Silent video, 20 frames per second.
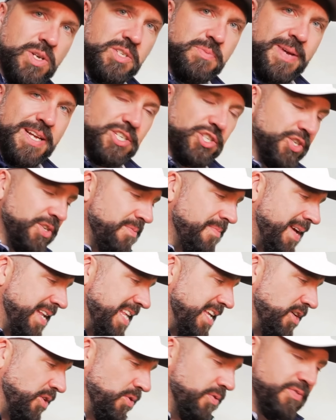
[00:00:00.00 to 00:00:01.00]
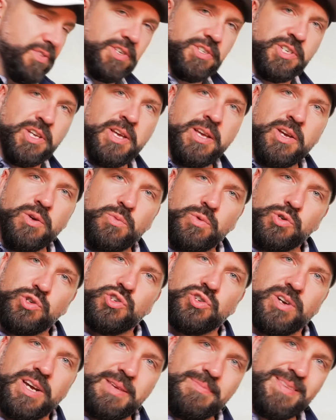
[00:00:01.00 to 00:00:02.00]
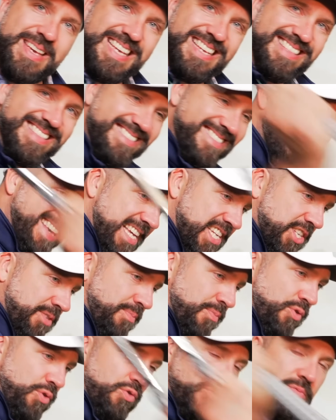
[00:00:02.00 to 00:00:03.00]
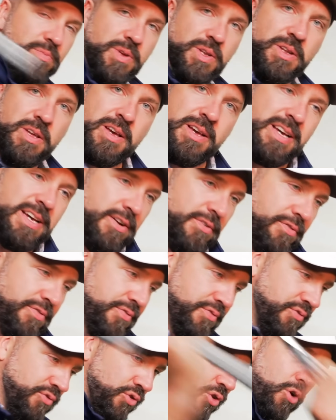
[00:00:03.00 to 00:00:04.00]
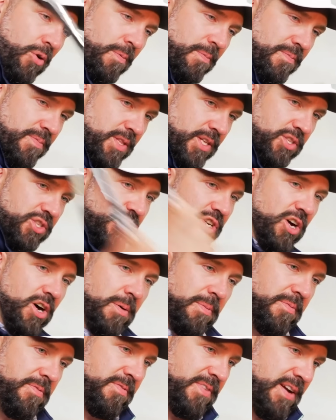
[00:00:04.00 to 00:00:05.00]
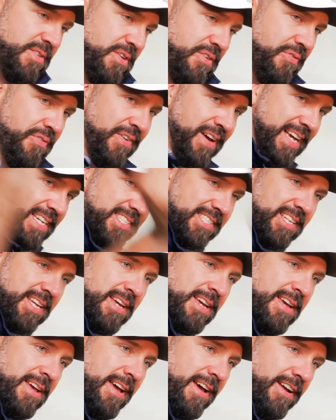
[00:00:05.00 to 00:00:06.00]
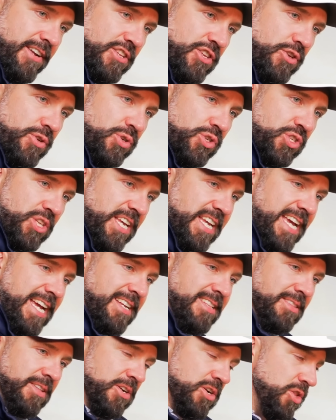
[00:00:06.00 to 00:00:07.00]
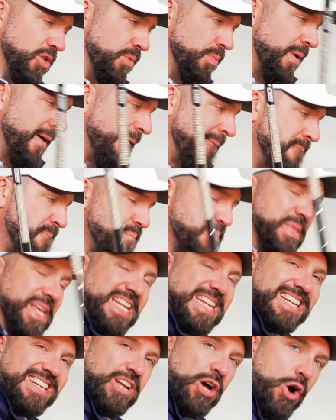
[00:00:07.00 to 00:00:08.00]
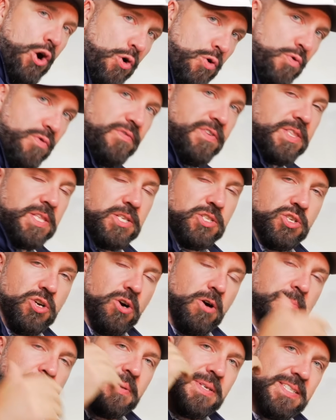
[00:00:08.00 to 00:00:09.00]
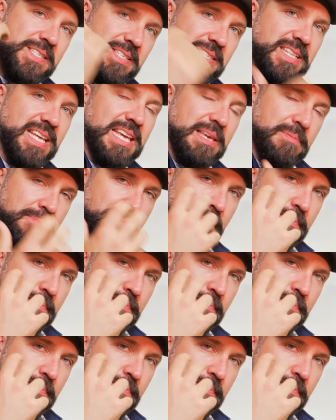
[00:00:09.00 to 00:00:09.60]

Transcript: as mentioned, many golfers will try and make this movement from the top, very fast, and usually getting the club in an over-the-top steep